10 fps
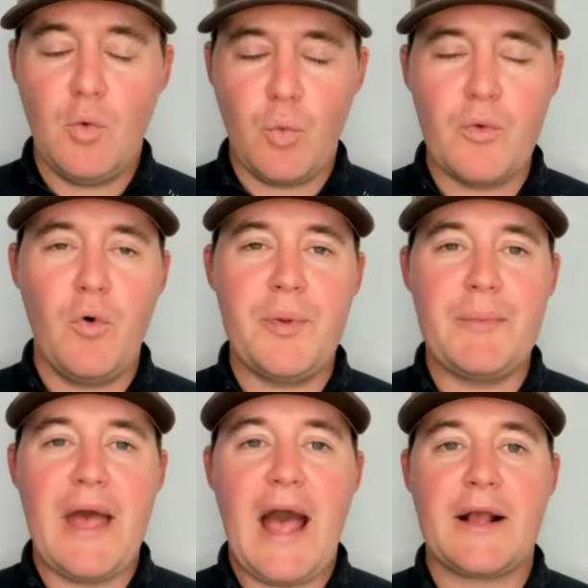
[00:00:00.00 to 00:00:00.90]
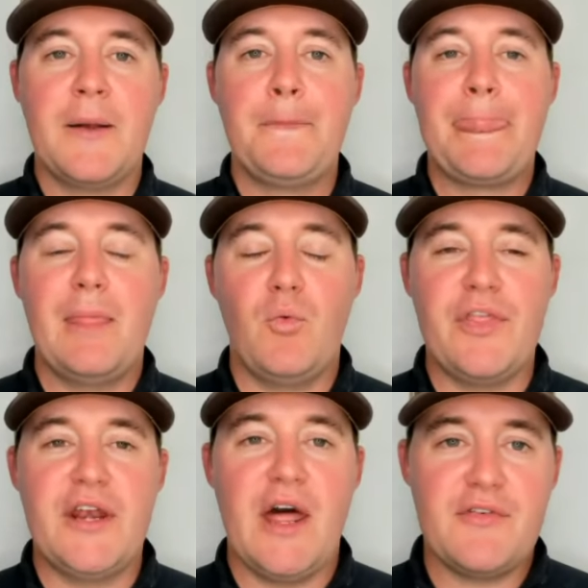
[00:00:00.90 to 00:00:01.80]
We will be back with
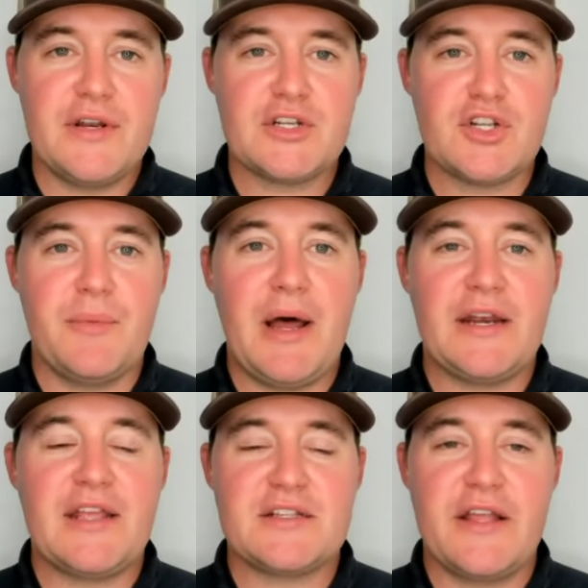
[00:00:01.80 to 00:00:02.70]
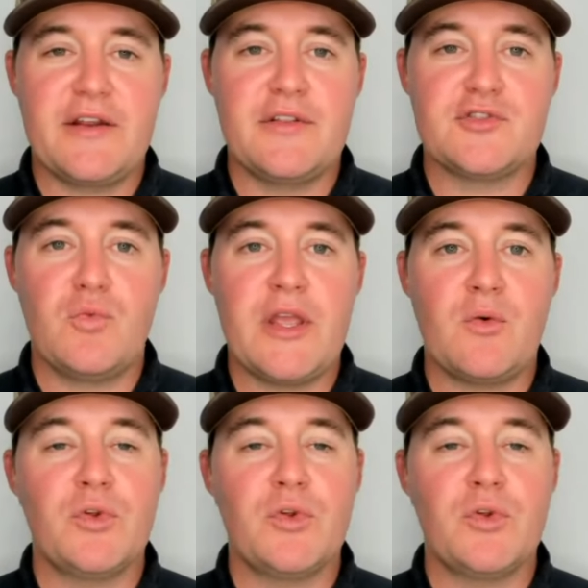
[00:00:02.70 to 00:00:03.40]
another edition of the podcast later this week.